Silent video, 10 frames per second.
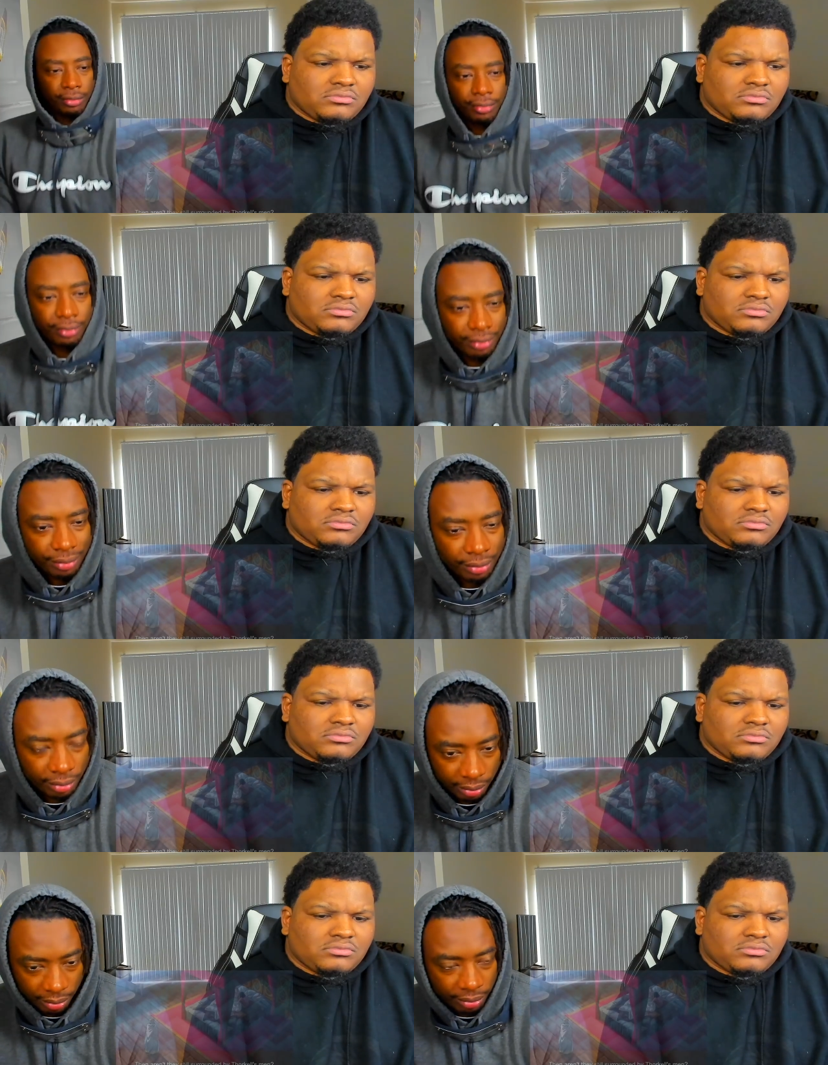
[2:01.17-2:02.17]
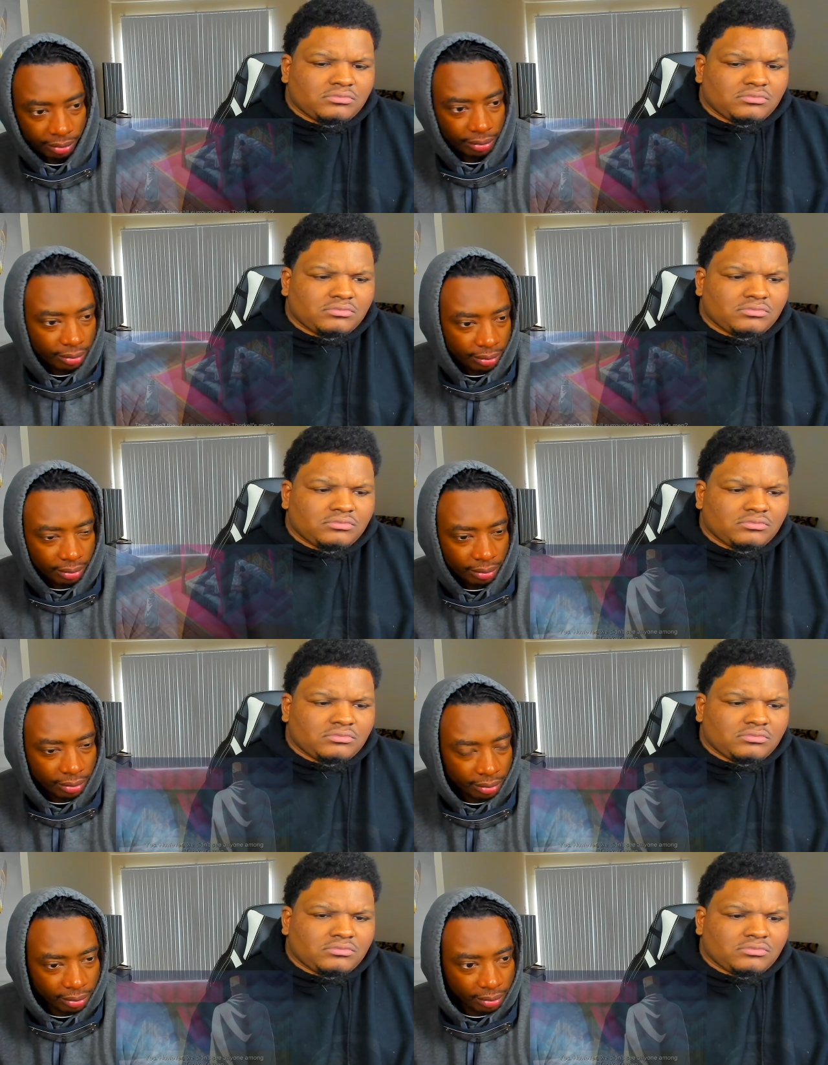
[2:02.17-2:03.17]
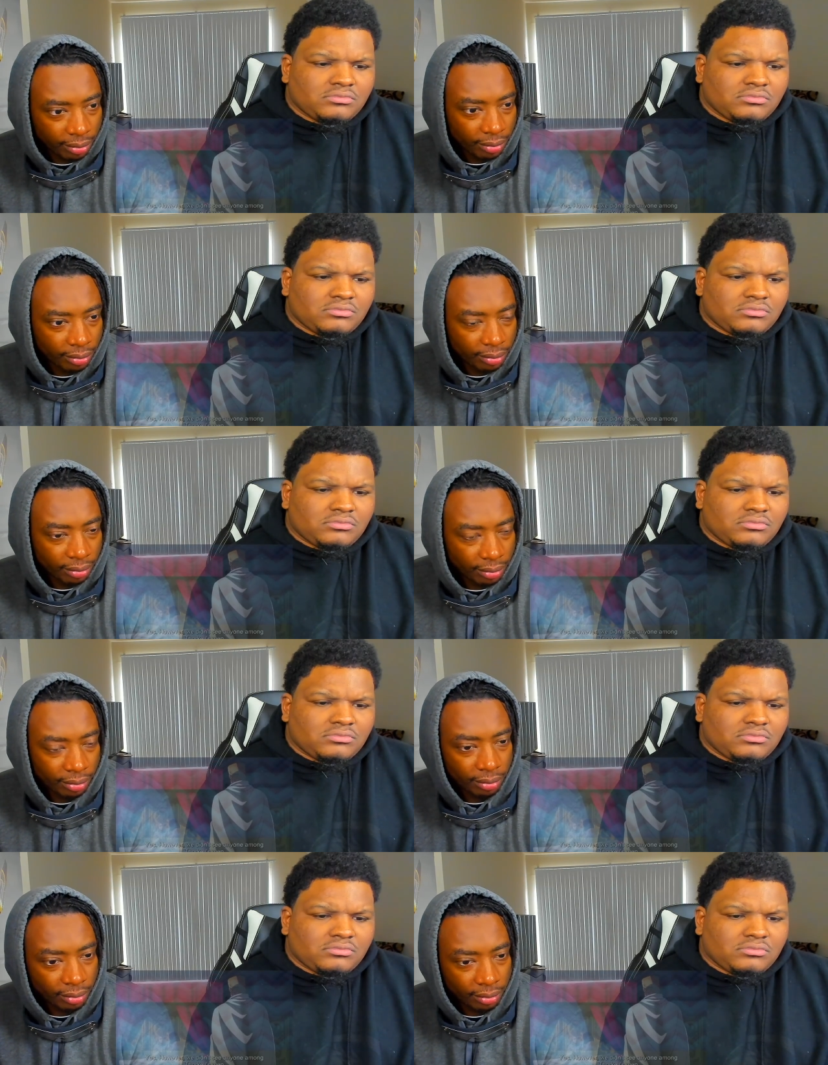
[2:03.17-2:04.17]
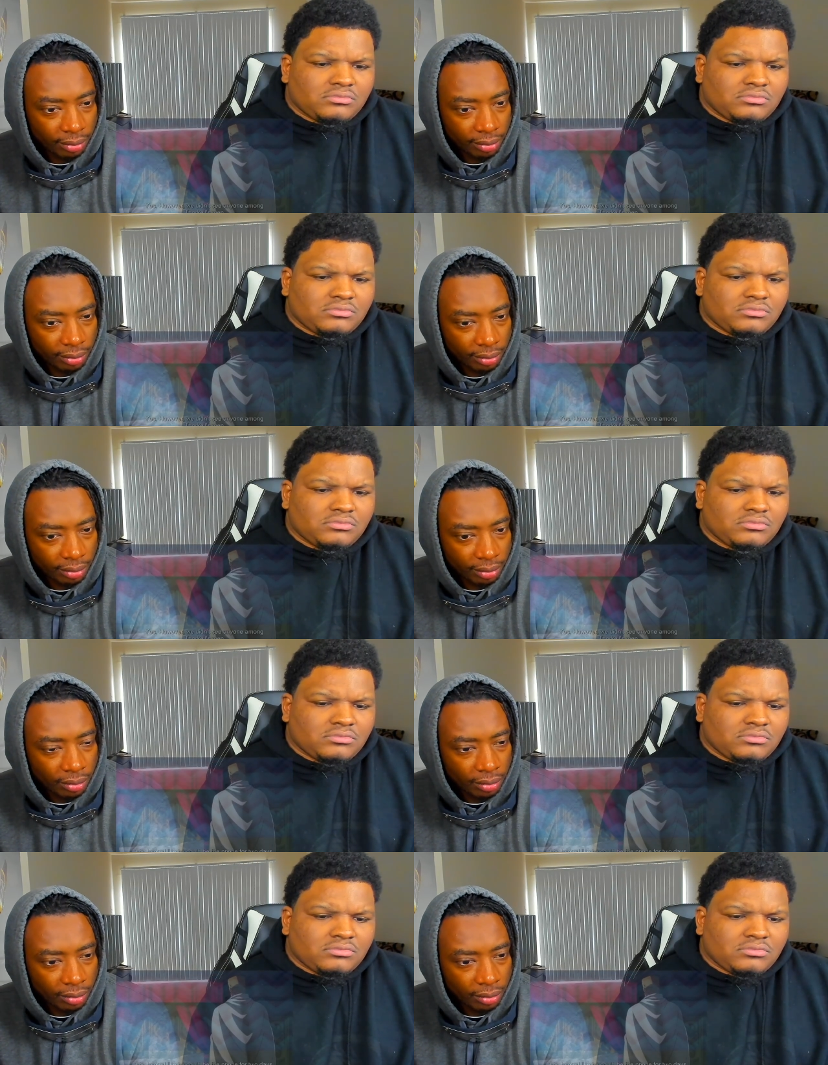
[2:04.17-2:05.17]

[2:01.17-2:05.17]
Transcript: No one is speaking in this clip.